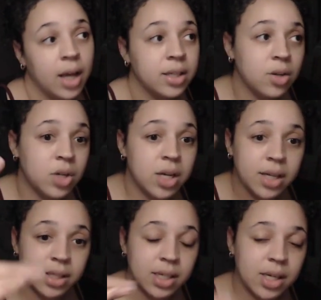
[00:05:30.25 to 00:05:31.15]
and so she
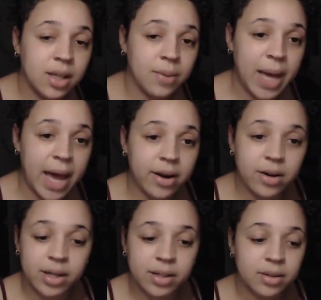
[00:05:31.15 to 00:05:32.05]
can see the
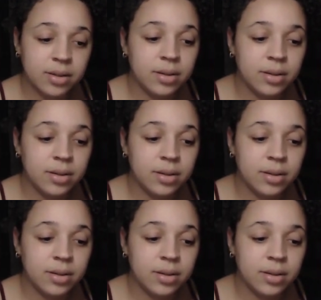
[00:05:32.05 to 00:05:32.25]
pattern.